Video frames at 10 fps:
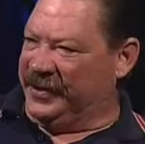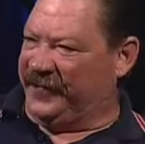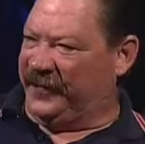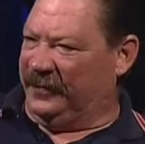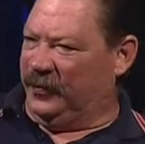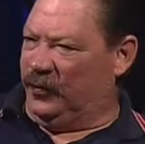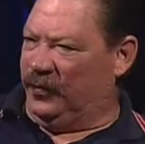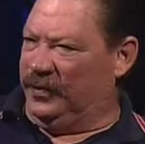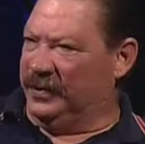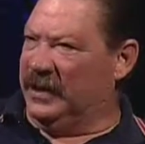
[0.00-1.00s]
is
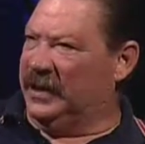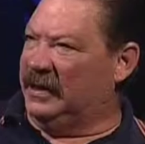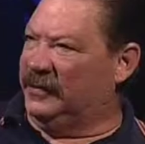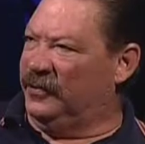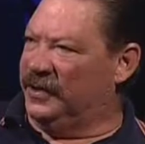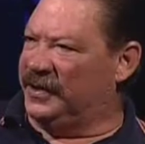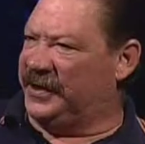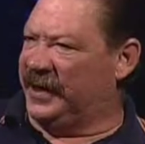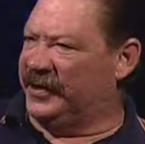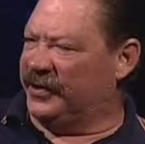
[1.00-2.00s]
from uh,
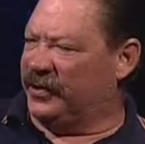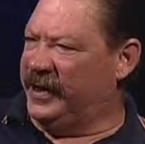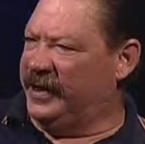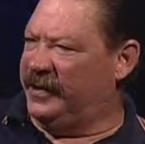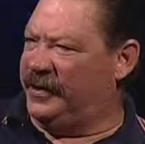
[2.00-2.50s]
2nd Street